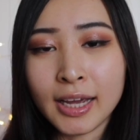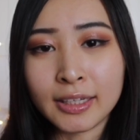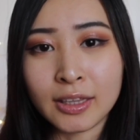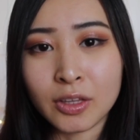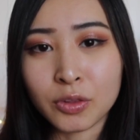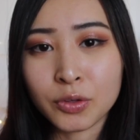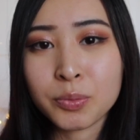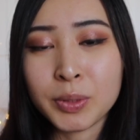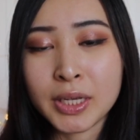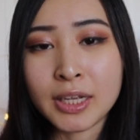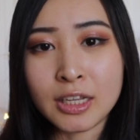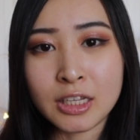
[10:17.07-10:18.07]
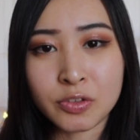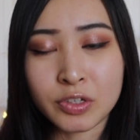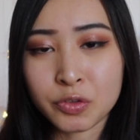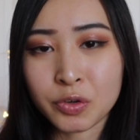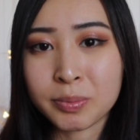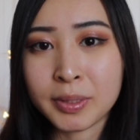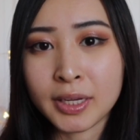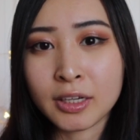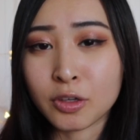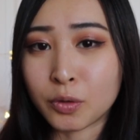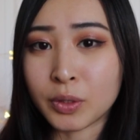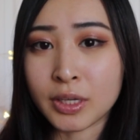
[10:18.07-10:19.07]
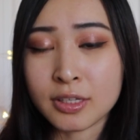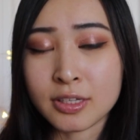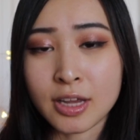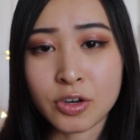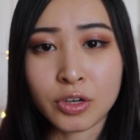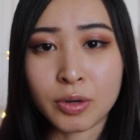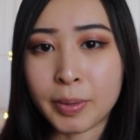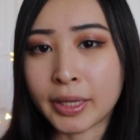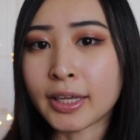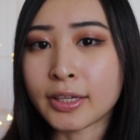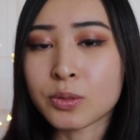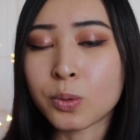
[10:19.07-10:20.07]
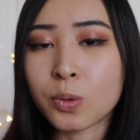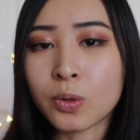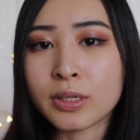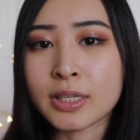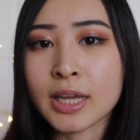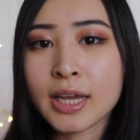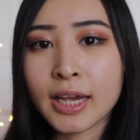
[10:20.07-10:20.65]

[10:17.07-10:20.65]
And then the third week is for scripting, coding, slash command line tools.